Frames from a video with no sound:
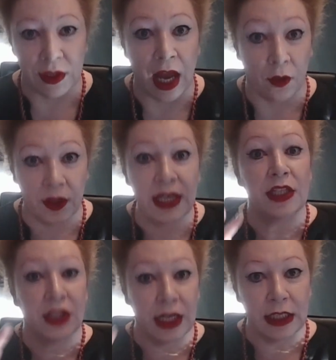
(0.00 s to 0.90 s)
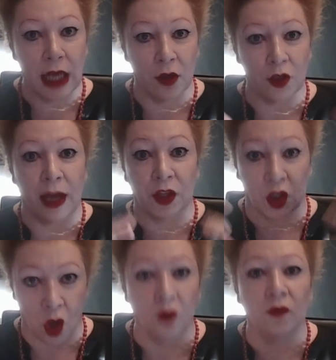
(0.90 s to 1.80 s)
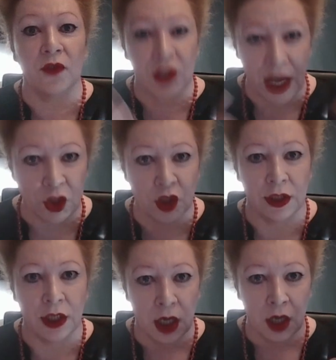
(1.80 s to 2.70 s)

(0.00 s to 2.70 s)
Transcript: Now, these details about the conversation